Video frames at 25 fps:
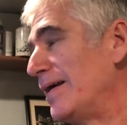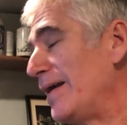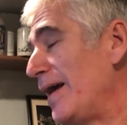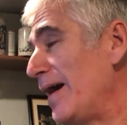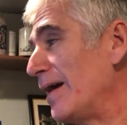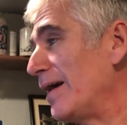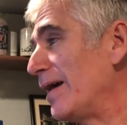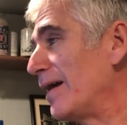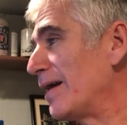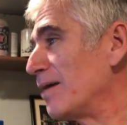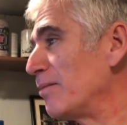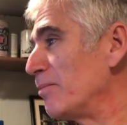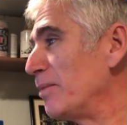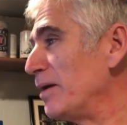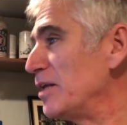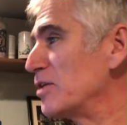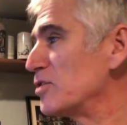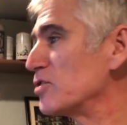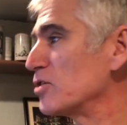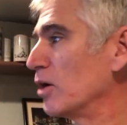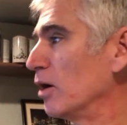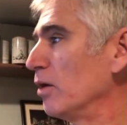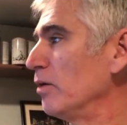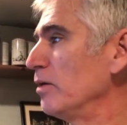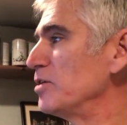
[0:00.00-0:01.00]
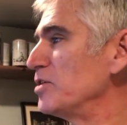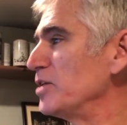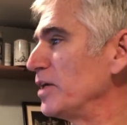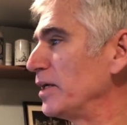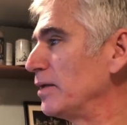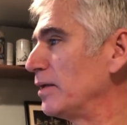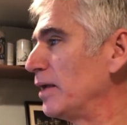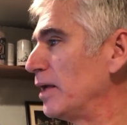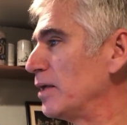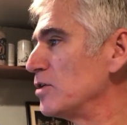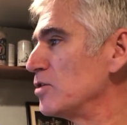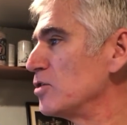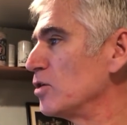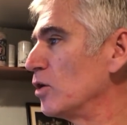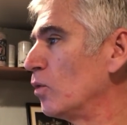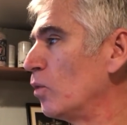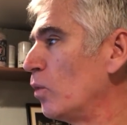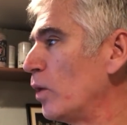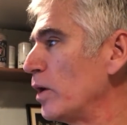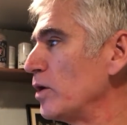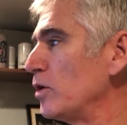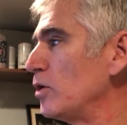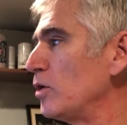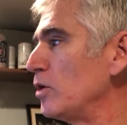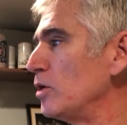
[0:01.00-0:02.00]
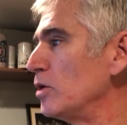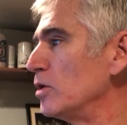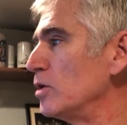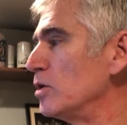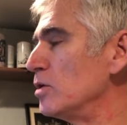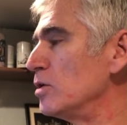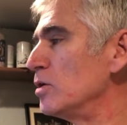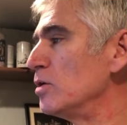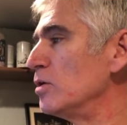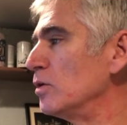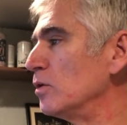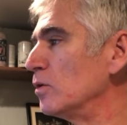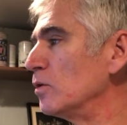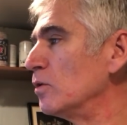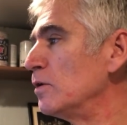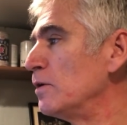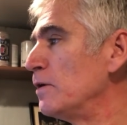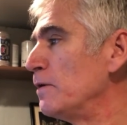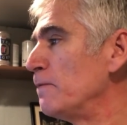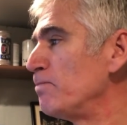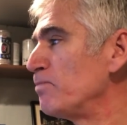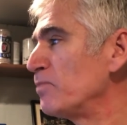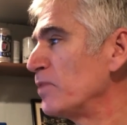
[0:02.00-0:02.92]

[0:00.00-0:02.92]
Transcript: it can be discouraging. And so what do you do?